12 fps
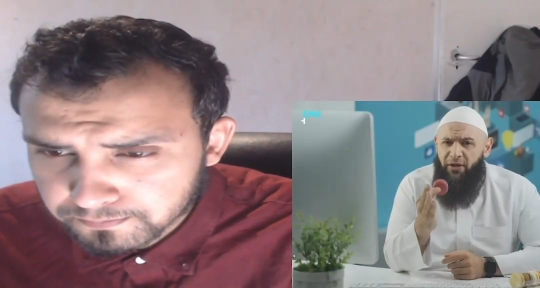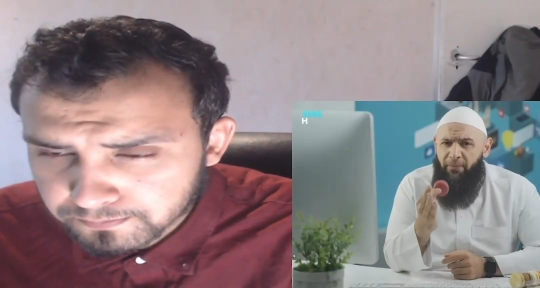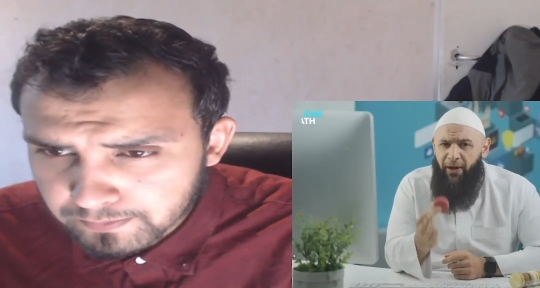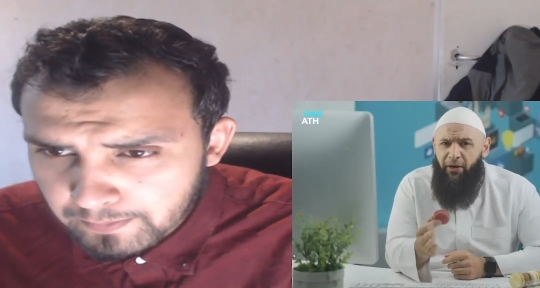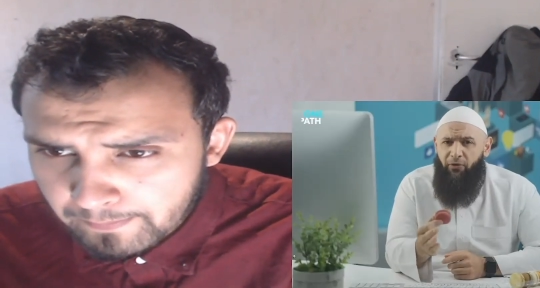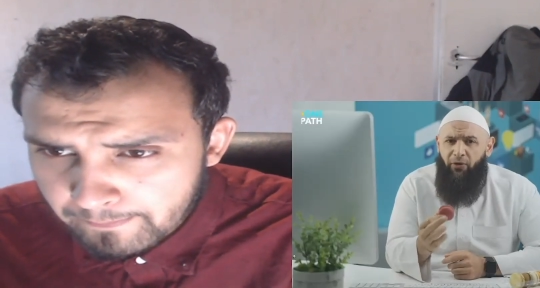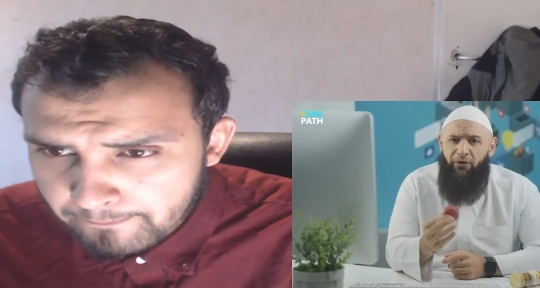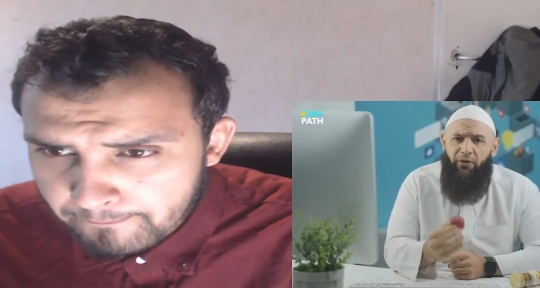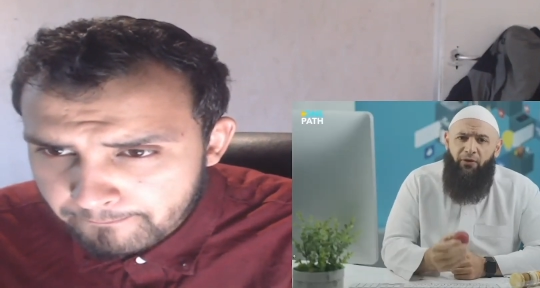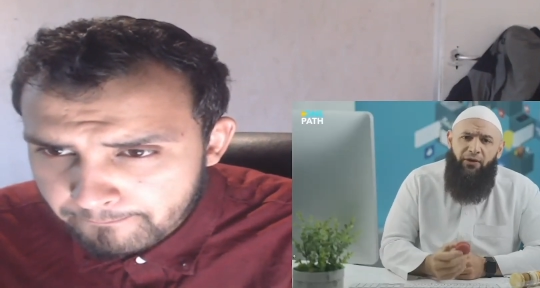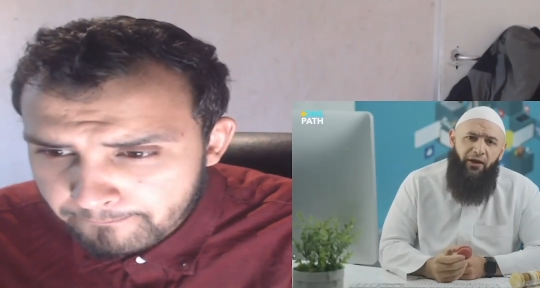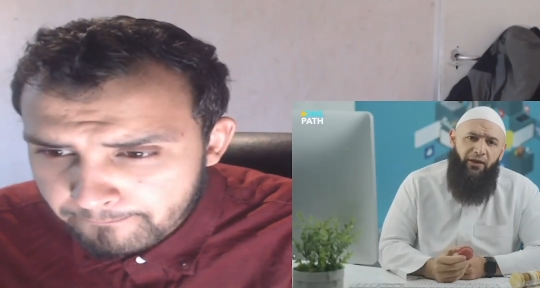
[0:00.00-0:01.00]
Speaker 1: Macron, on
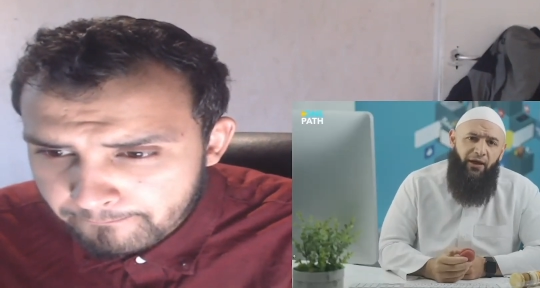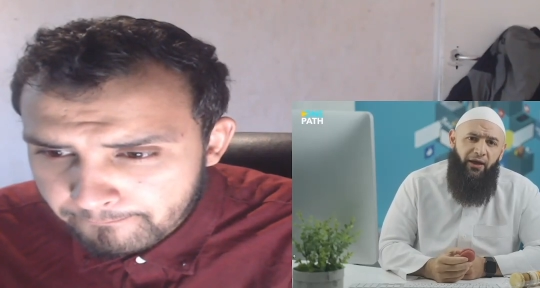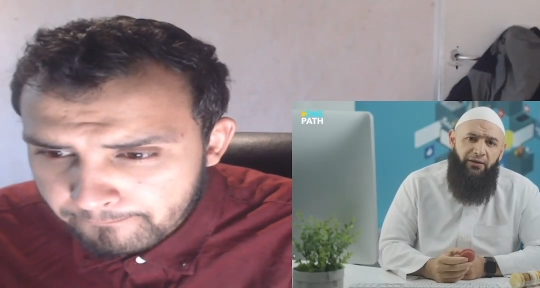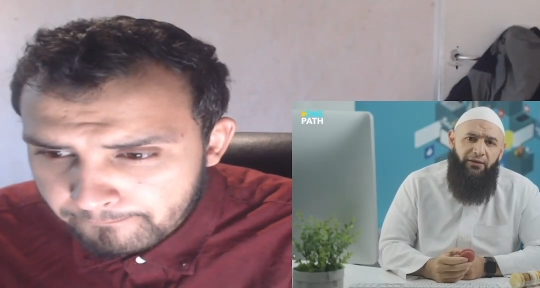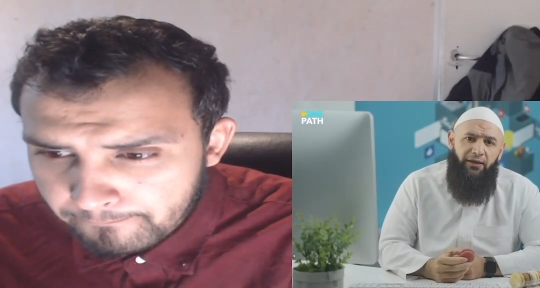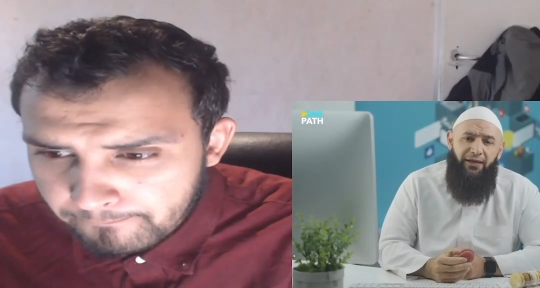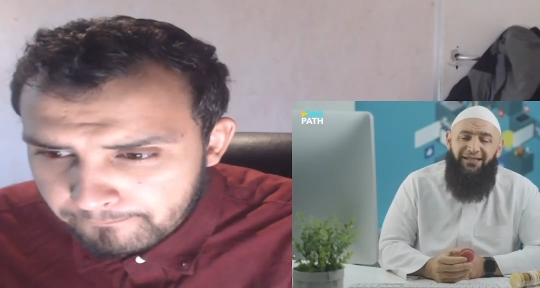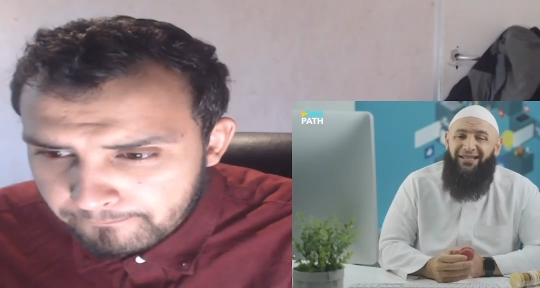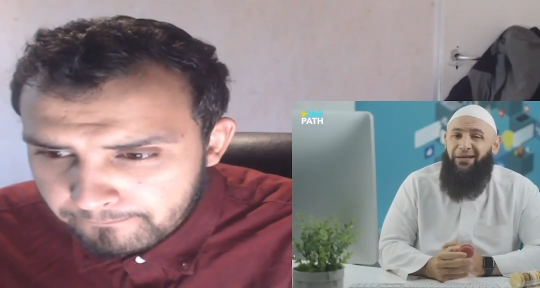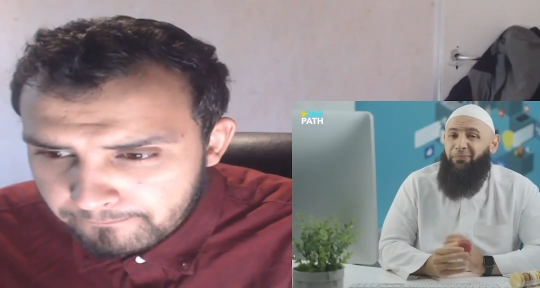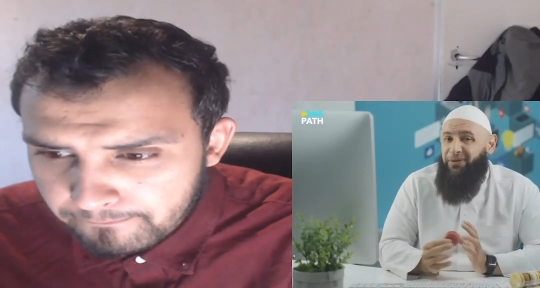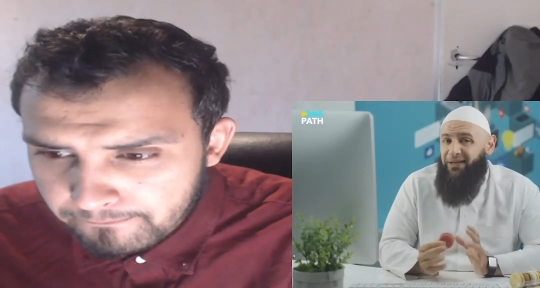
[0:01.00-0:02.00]
the other hand, is
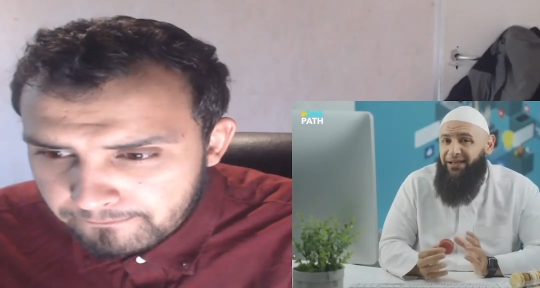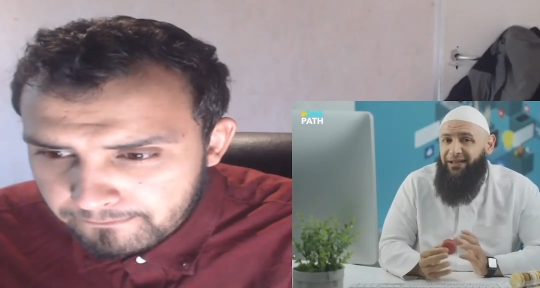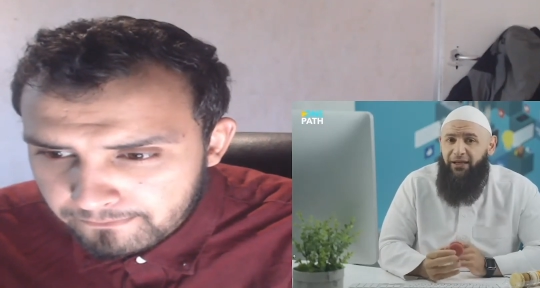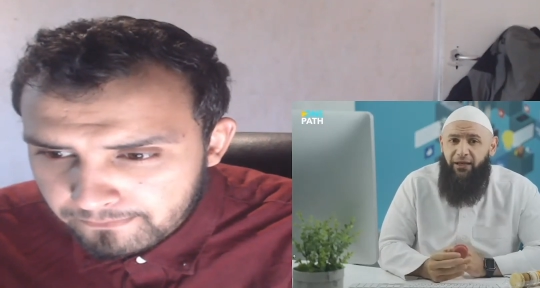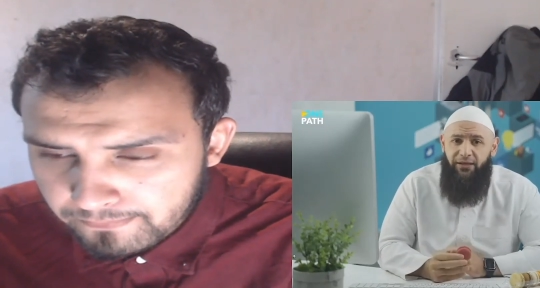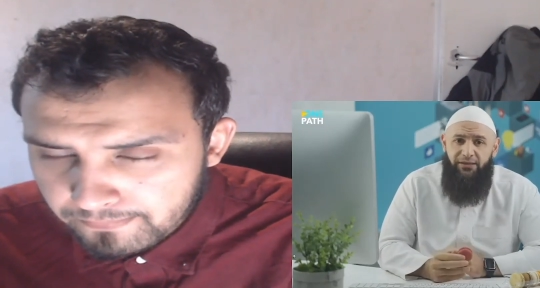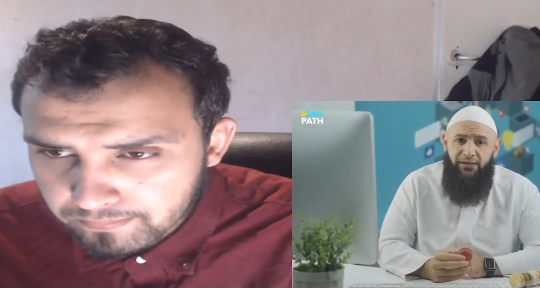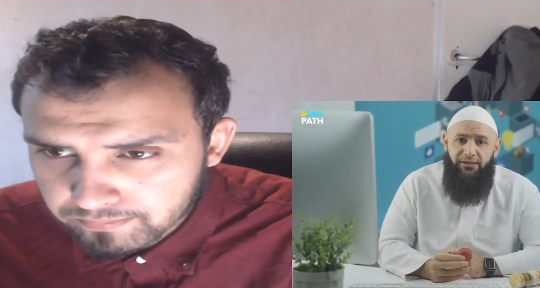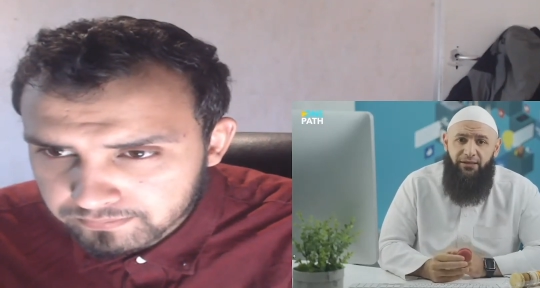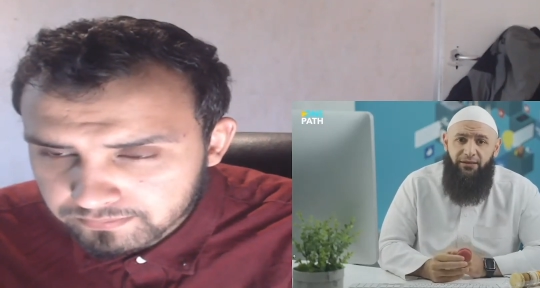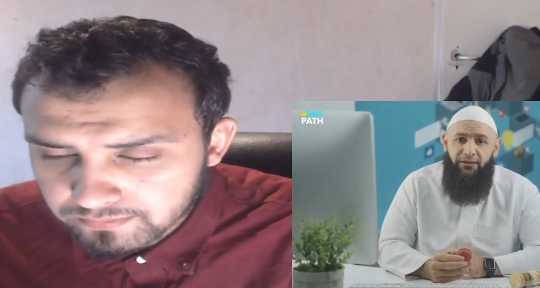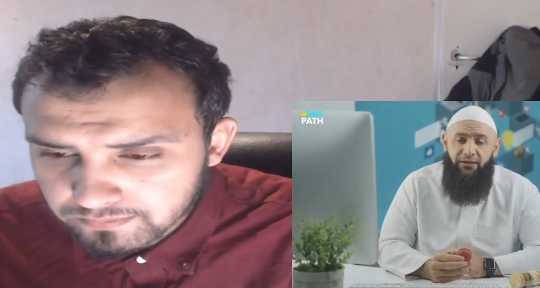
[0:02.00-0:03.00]
completely
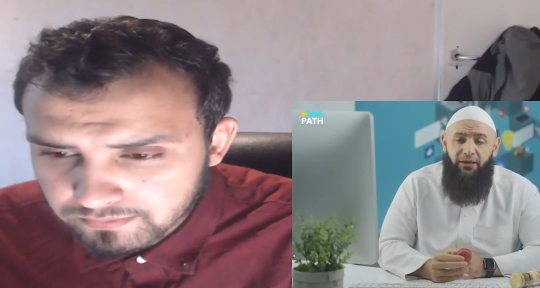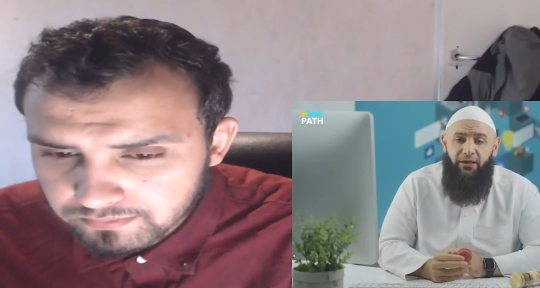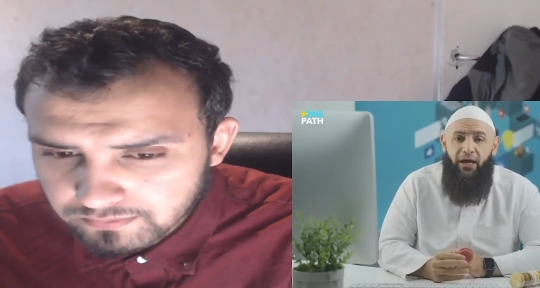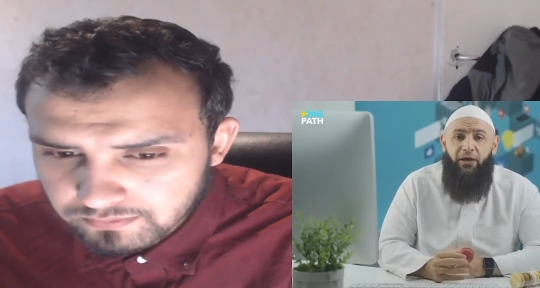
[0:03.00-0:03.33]
inconsistent and